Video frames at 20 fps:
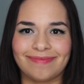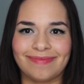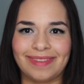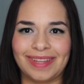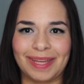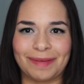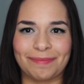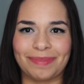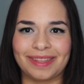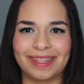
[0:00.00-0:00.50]

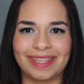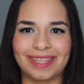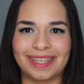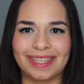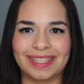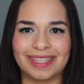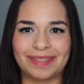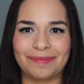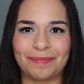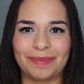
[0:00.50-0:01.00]
And
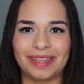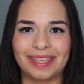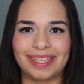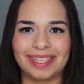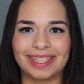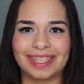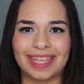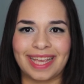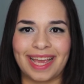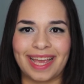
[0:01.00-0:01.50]
please,
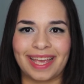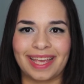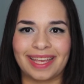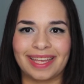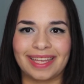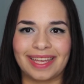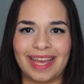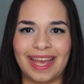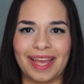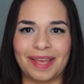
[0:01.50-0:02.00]
please stay
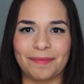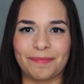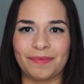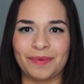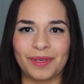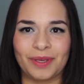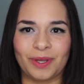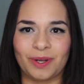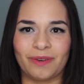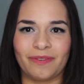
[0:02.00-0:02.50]
a
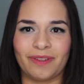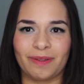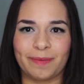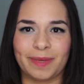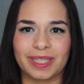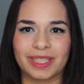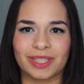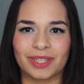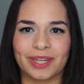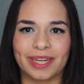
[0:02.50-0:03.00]
beautiful
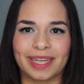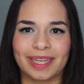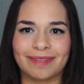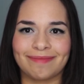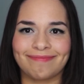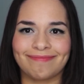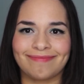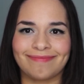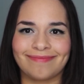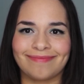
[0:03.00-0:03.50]
mystery.
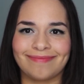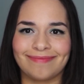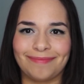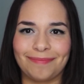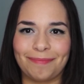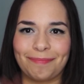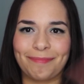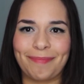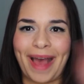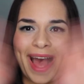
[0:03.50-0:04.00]

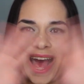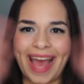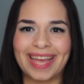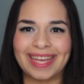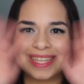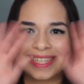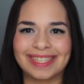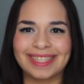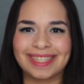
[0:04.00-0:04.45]
Bye.